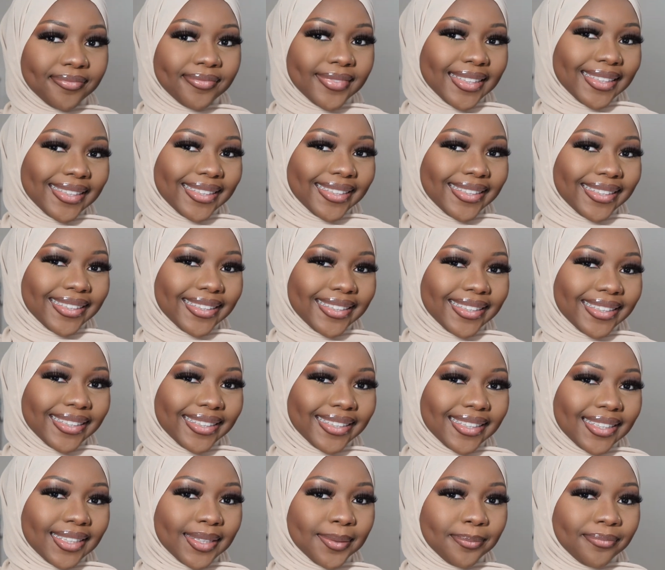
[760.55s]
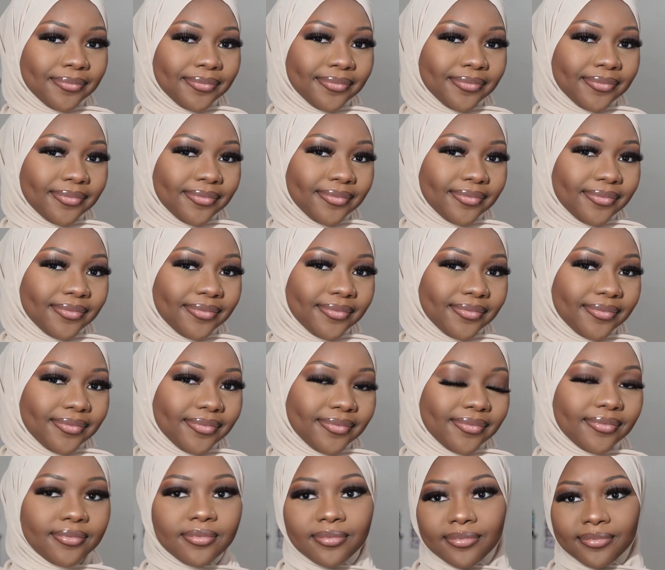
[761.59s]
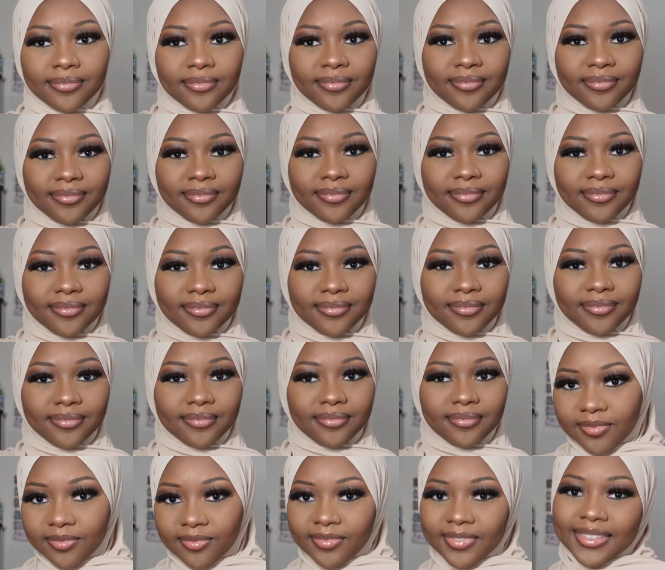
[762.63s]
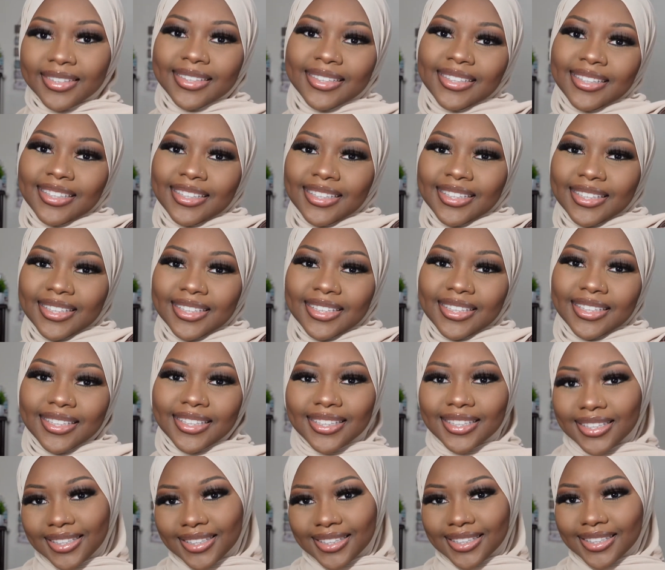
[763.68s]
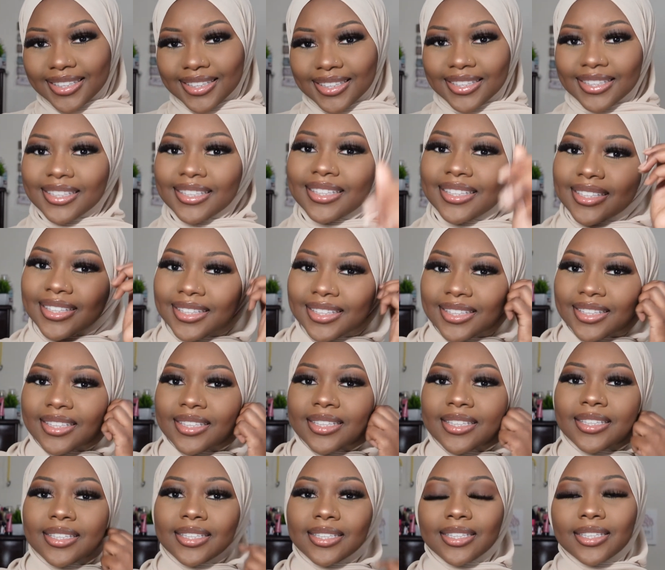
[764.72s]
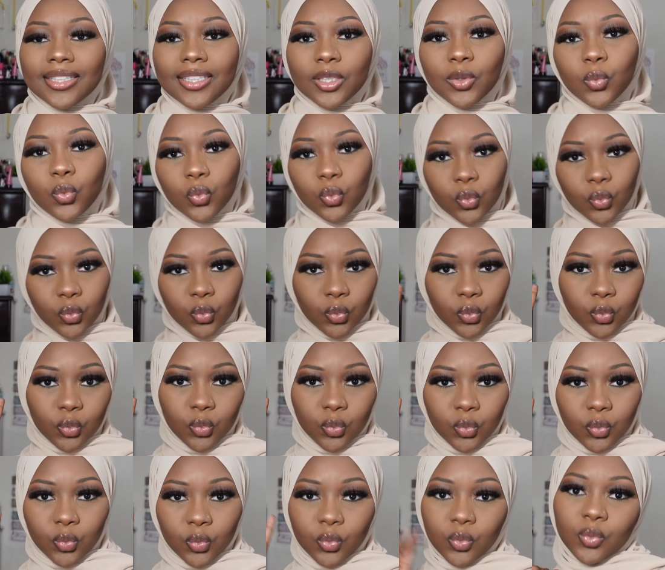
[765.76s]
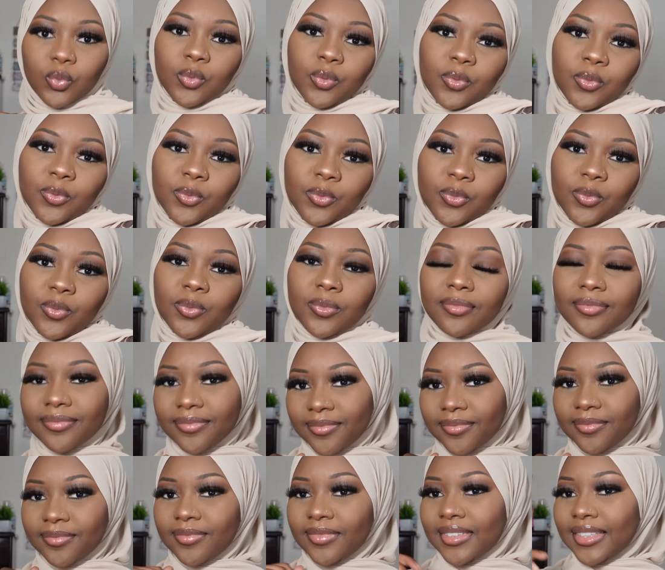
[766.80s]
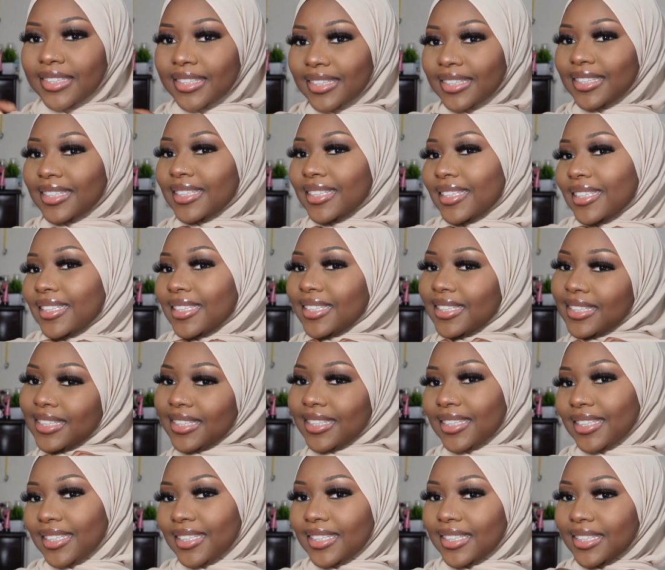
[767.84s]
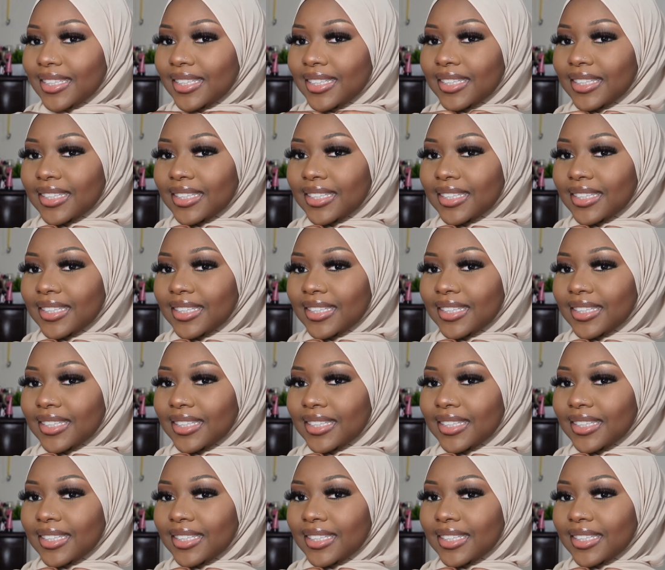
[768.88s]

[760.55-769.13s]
Like, it really took a lot of practice for me to learn, but I'm actually glad that I learned, because now in New York City, makeup artists be charging an arm and a leg just to get your face